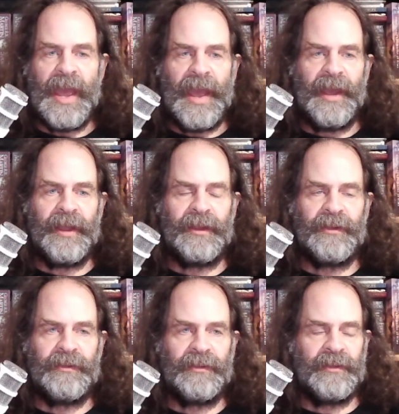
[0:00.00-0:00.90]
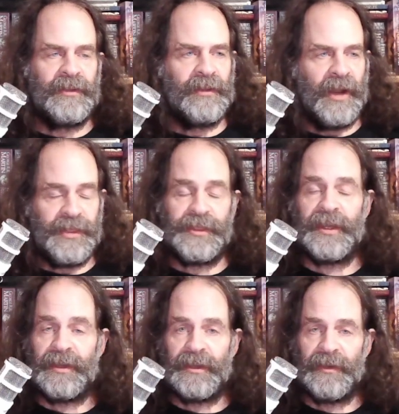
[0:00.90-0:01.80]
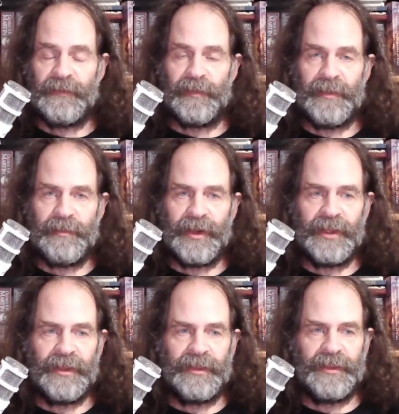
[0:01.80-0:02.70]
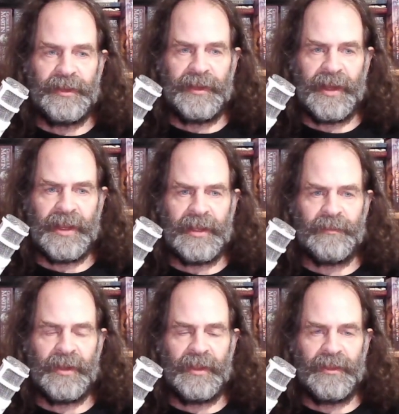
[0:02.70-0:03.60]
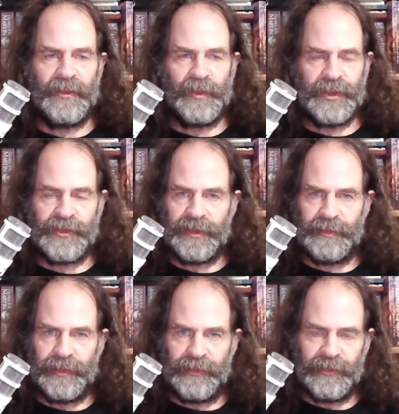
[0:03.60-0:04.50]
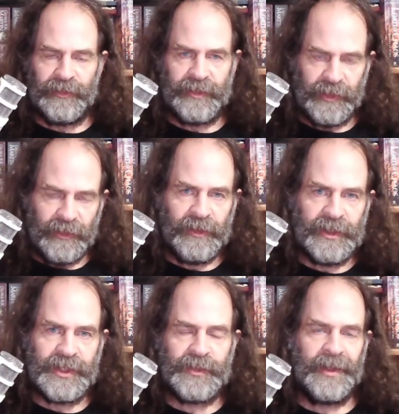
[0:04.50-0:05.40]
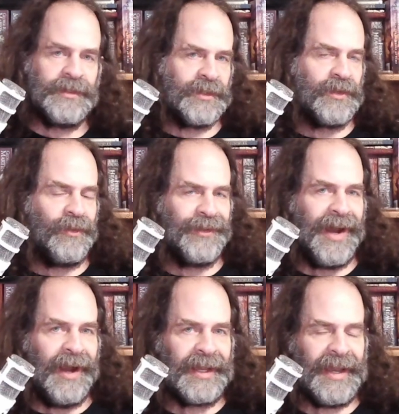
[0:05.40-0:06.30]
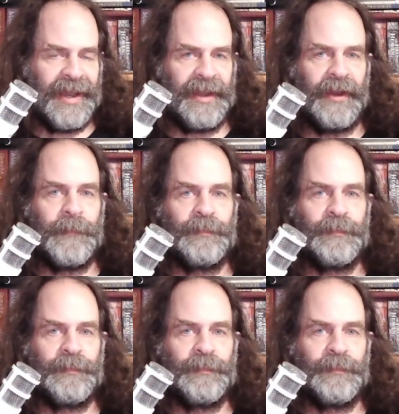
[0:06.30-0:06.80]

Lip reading: And I think from memory that the name that we attribute to the earliest ones is called archaea.